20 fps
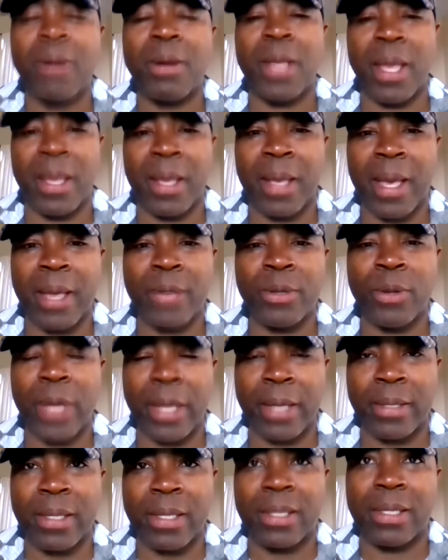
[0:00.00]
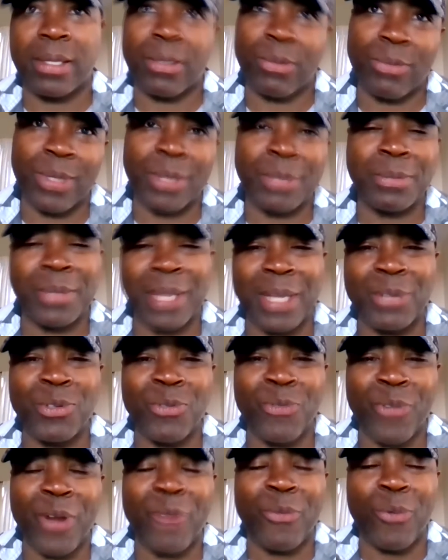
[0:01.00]
Okay. Well, not too
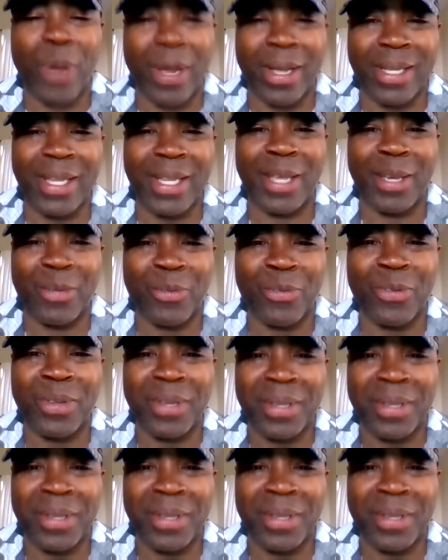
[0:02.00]
far from where I live.